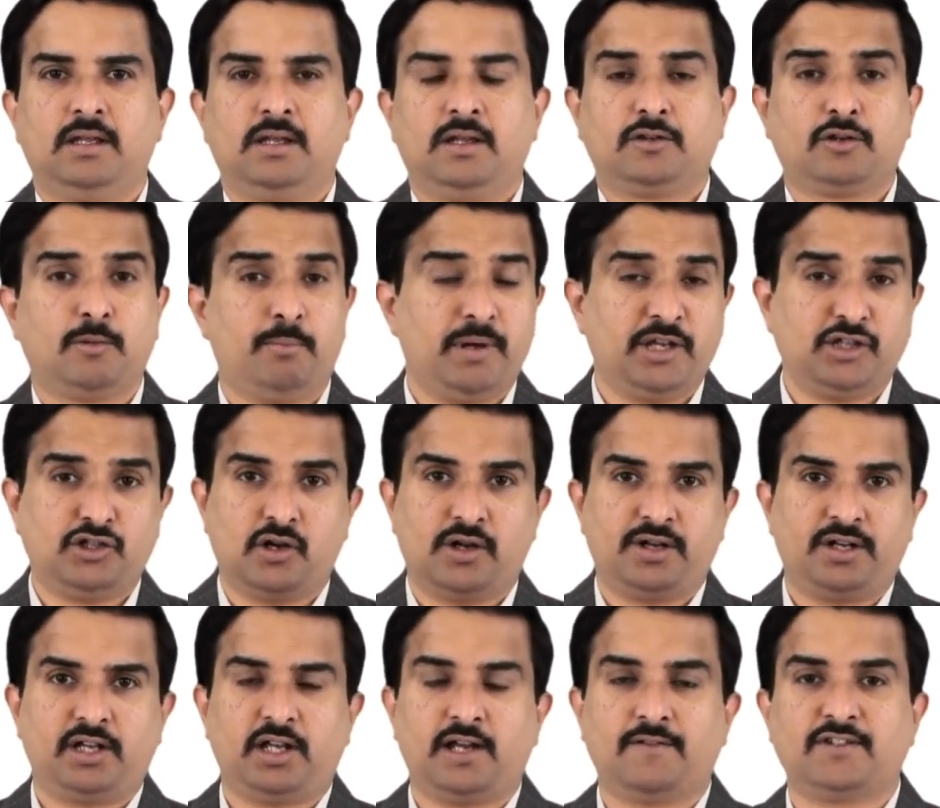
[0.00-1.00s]
So,
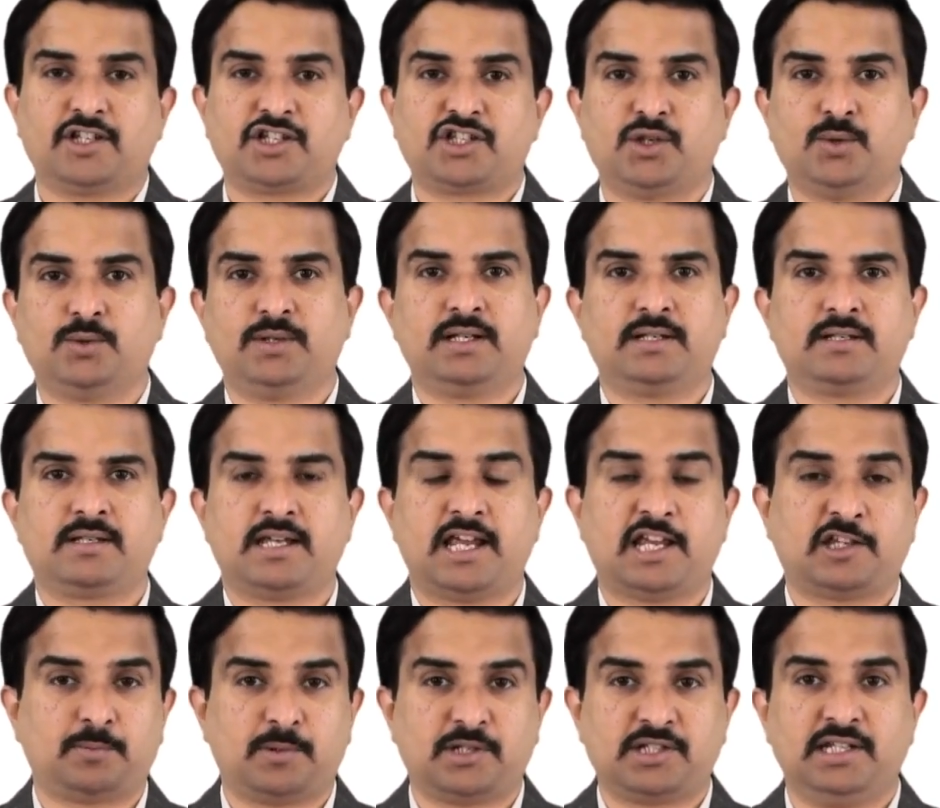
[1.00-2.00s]
majority of the students,
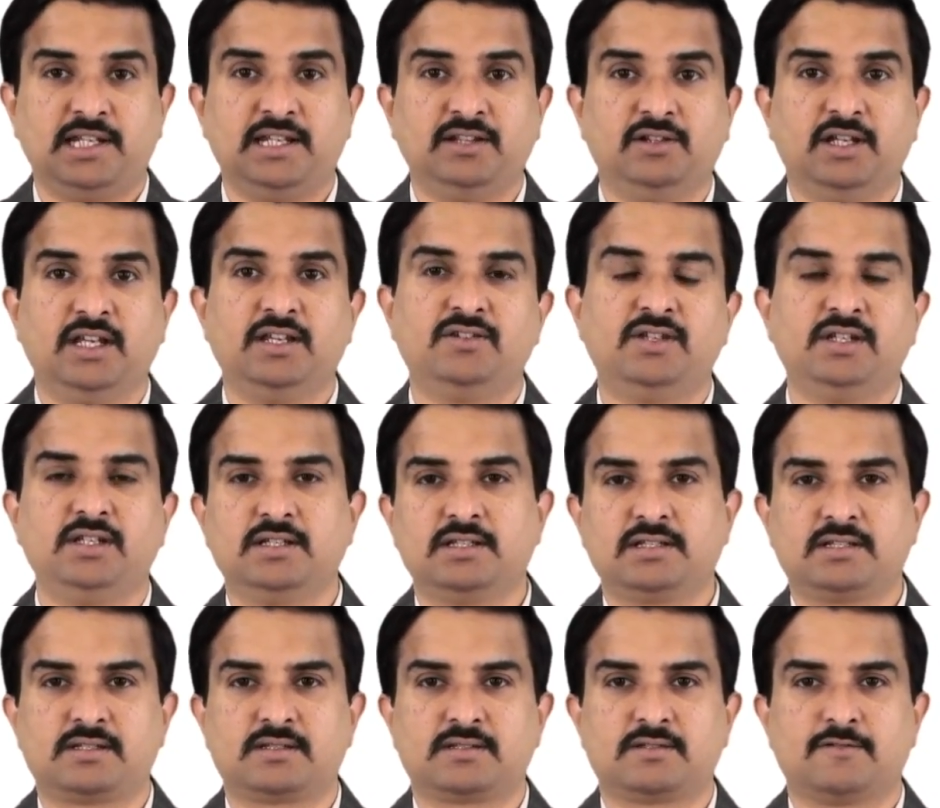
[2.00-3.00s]
especially in these
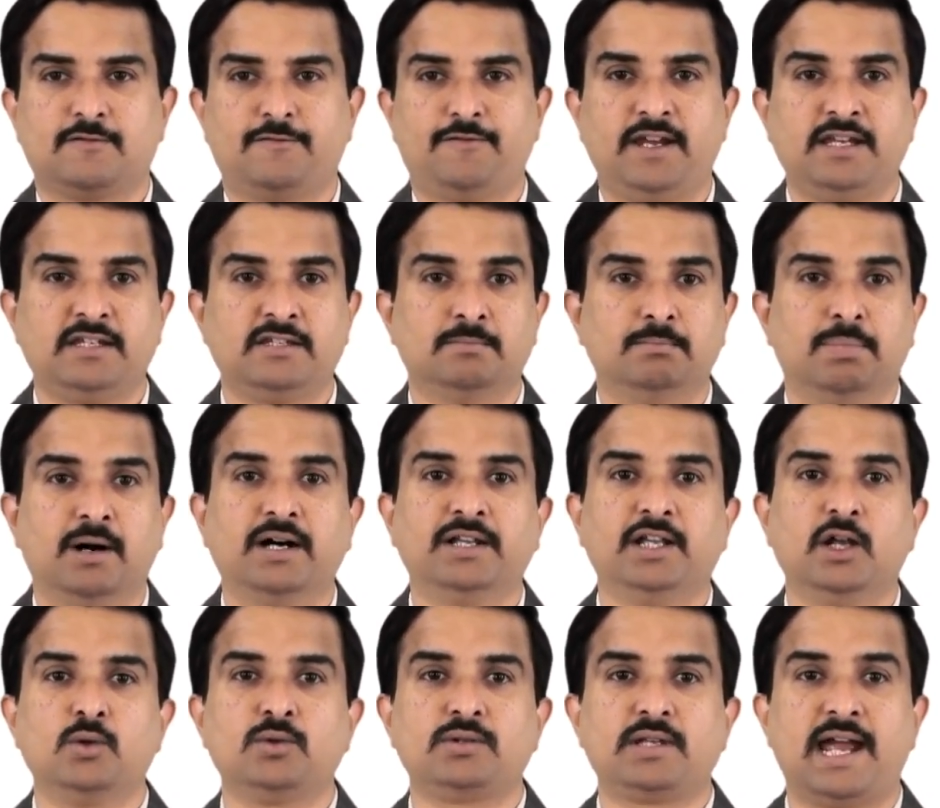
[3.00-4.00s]
years, face
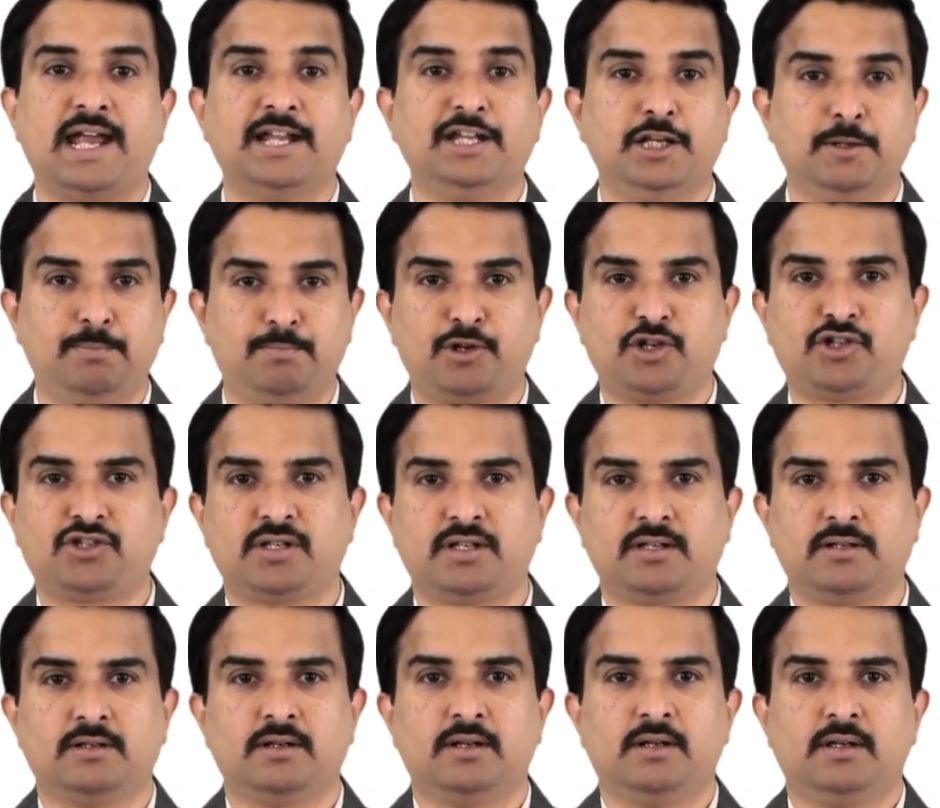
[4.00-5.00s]
burnout and
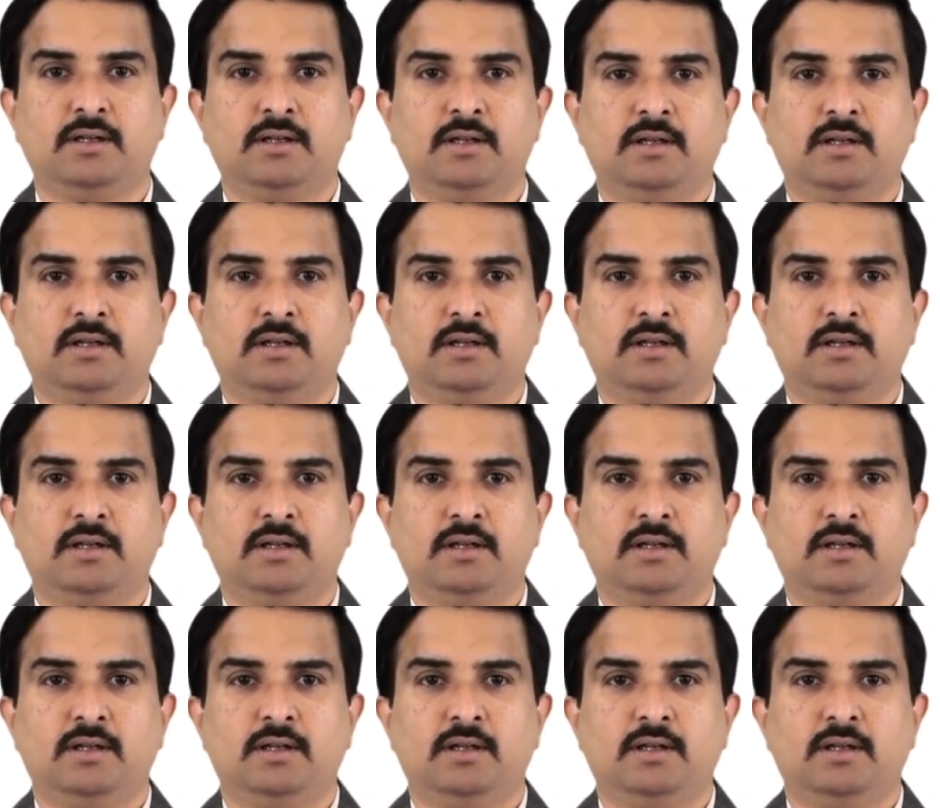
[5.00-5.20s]
depression,